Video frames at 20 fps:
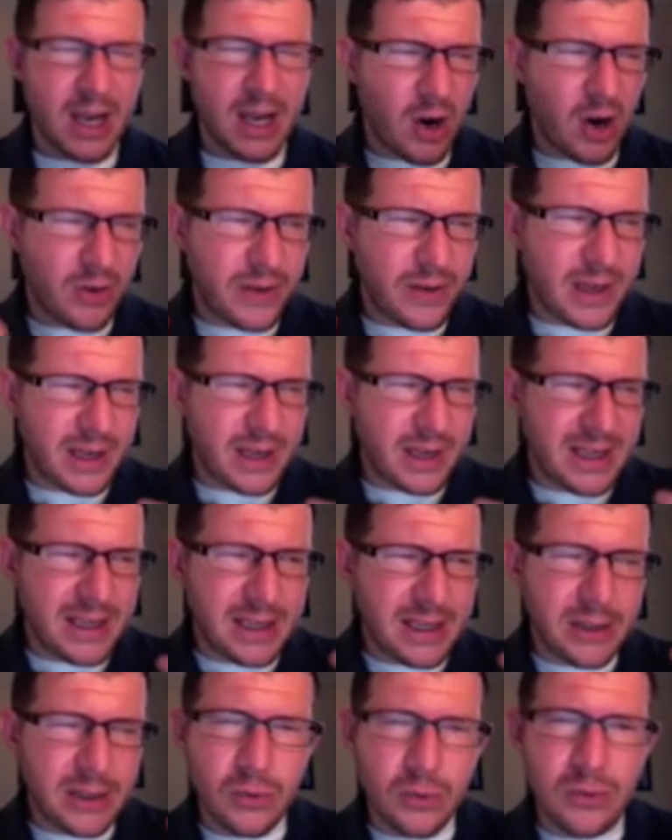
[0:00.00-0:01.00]
Are they
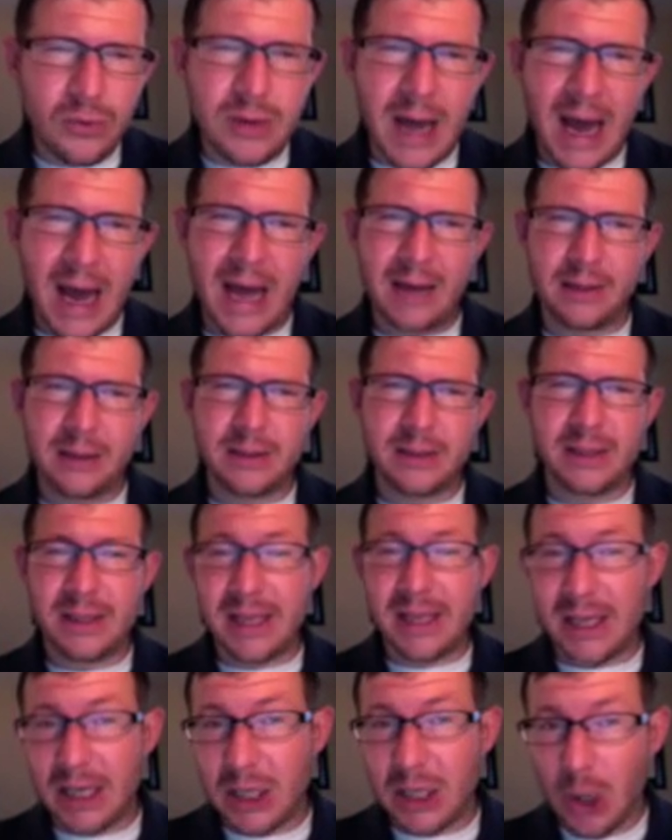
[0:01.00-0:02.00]
getting new knowledge that
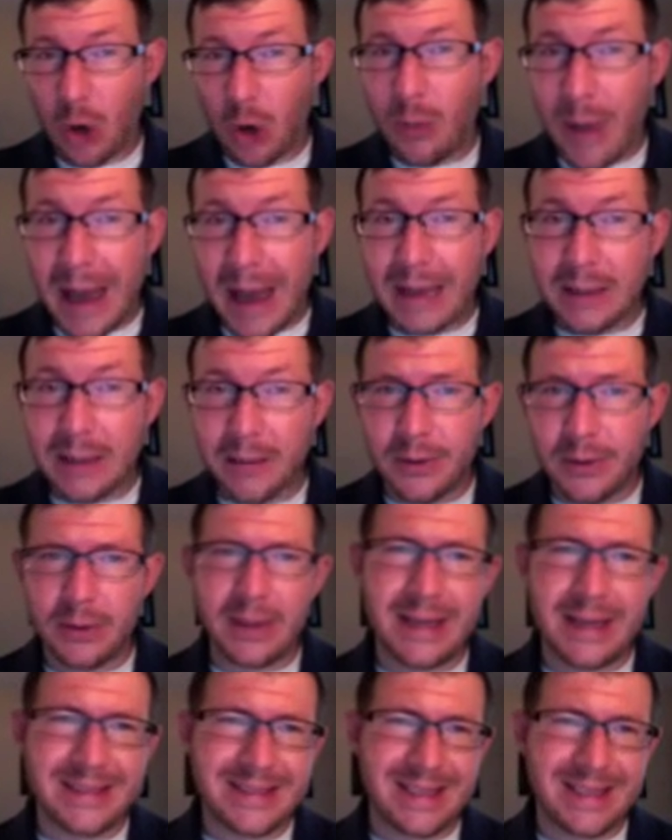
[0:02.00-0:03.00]
they can go back to their
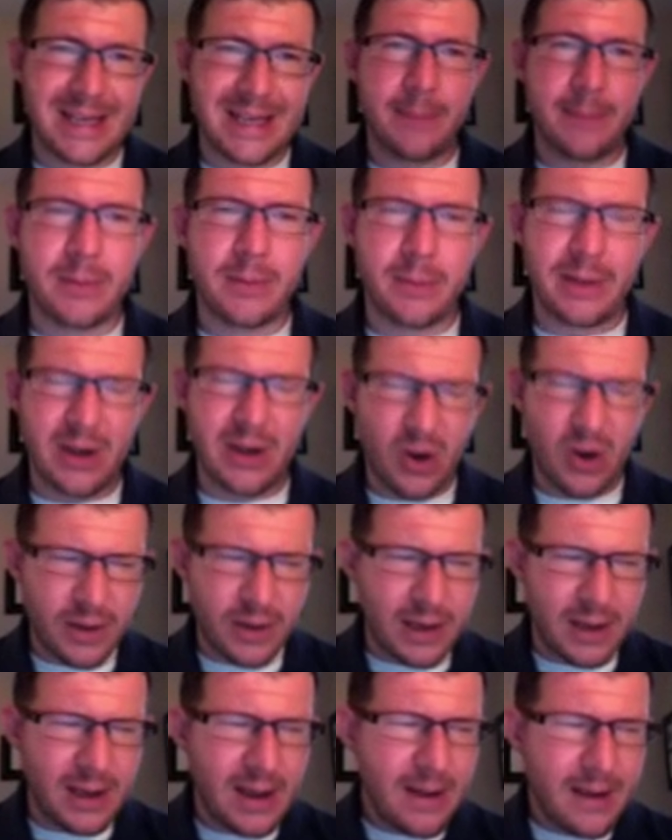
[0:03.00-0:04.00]
desk and implement? Are
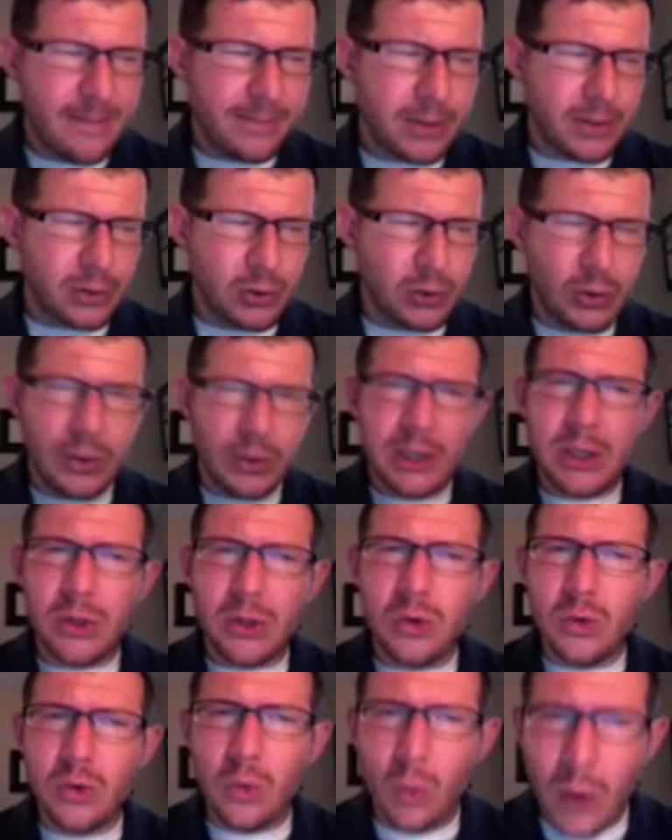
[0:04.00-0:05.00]
they learning a
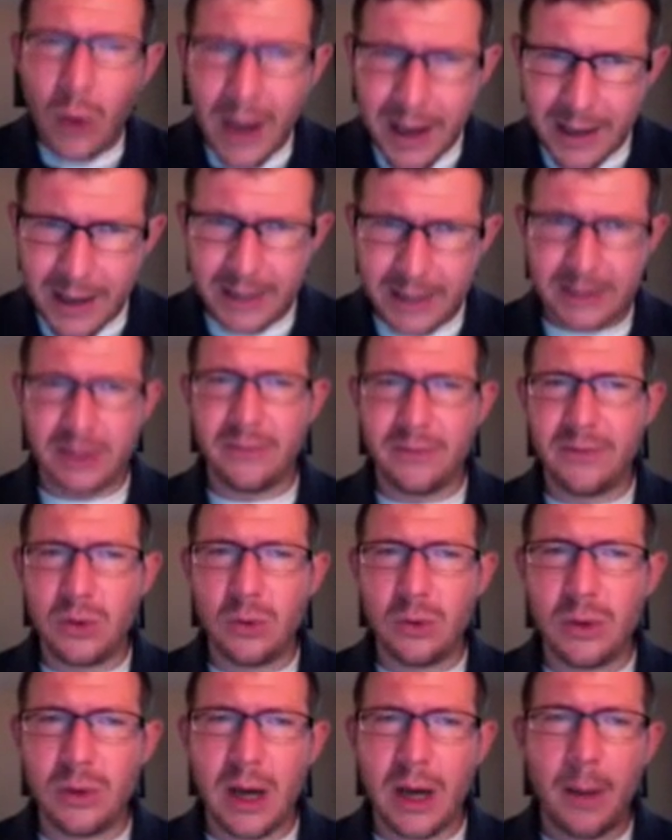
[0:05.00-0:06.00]
new way to
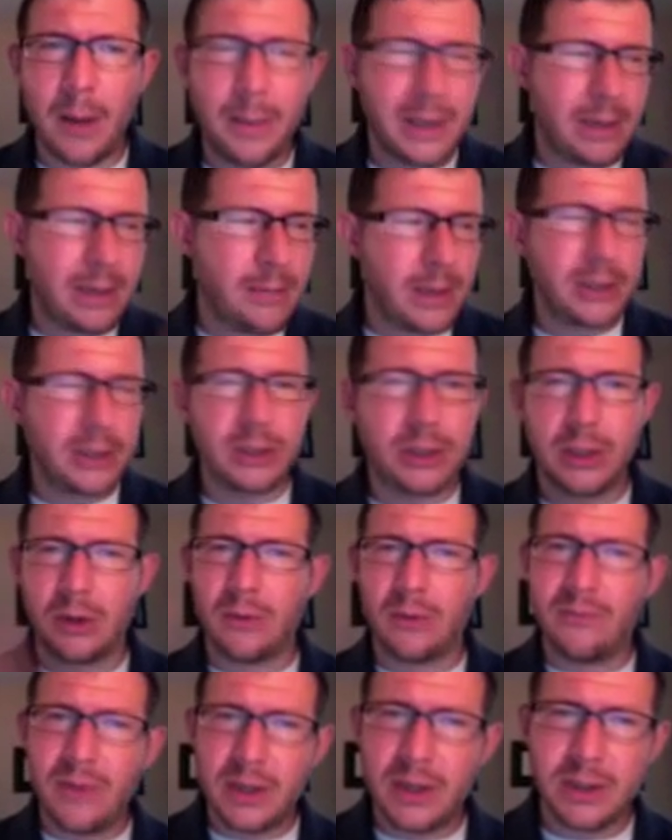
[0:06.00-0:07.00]
view the company mission or
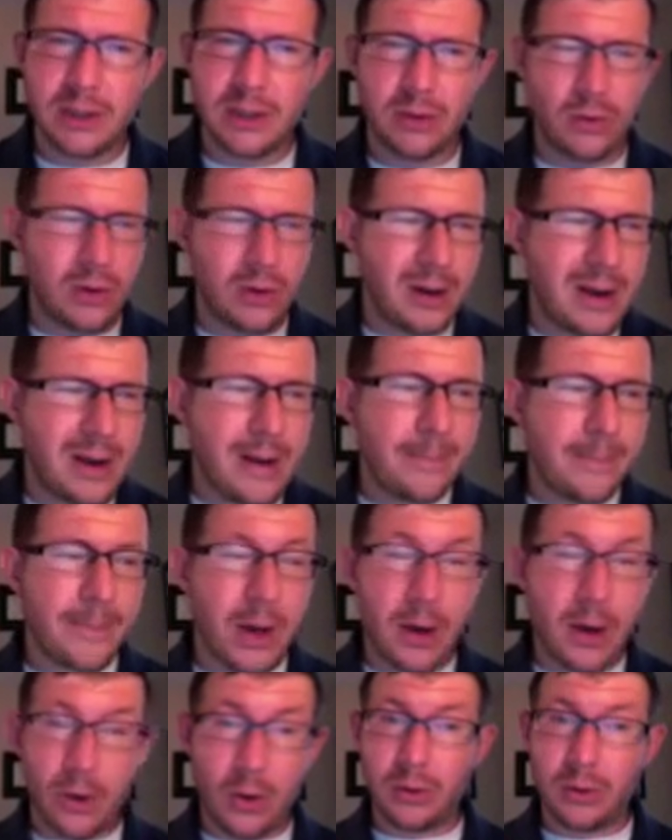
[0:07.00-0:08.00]
vision, or
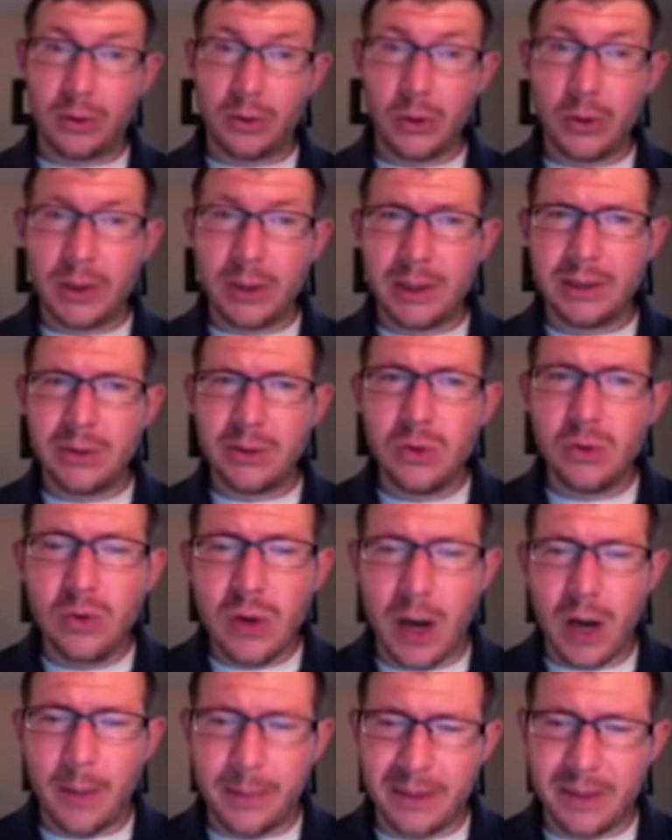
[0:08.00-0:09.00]
learning new
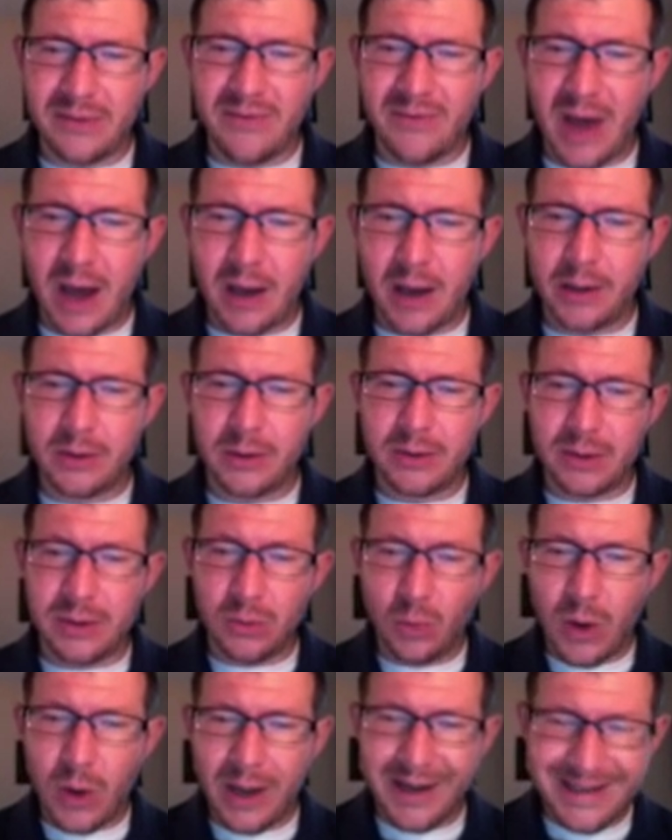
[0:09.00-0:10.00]
company values
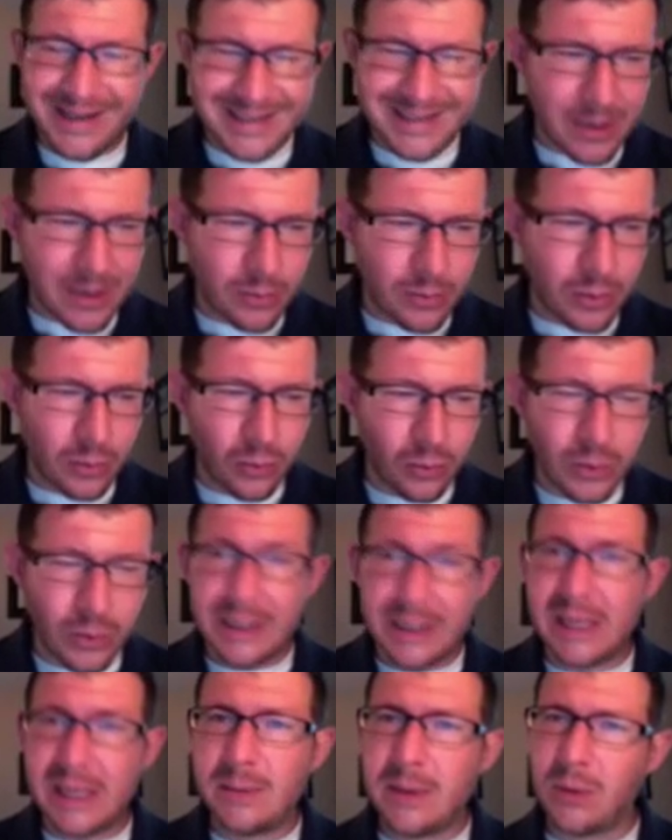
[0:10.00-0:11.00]
in ways that will
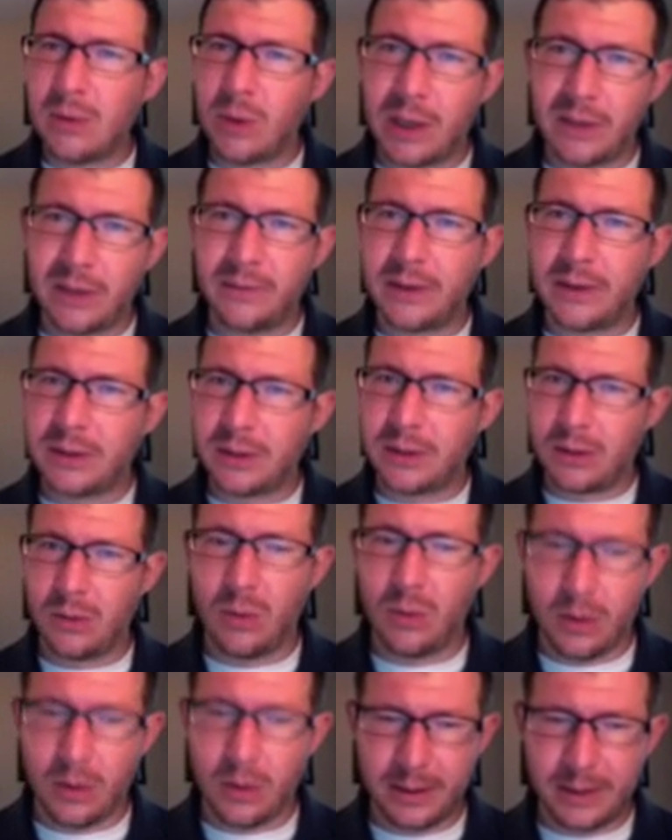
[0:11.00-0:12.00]
really be relevant to the
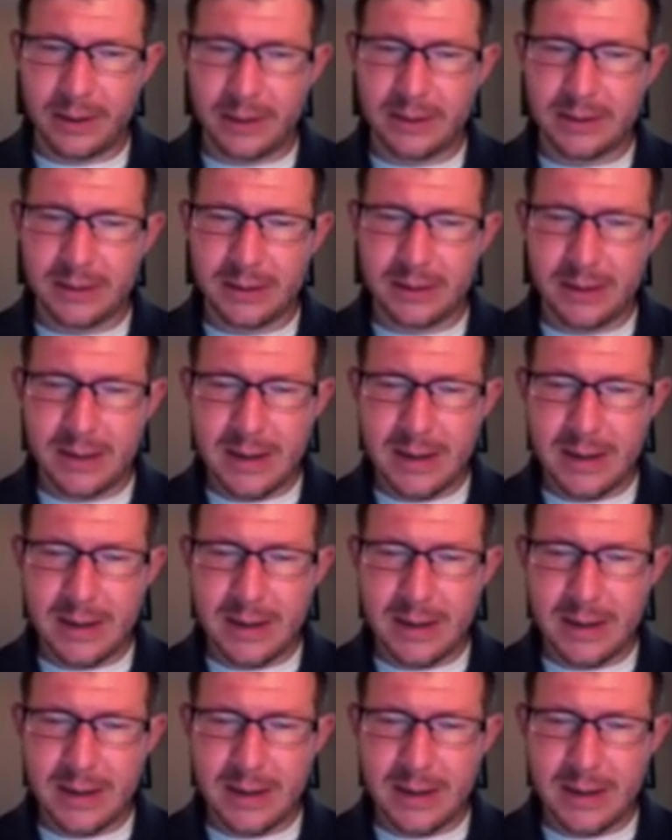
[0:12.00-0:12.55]
workplace?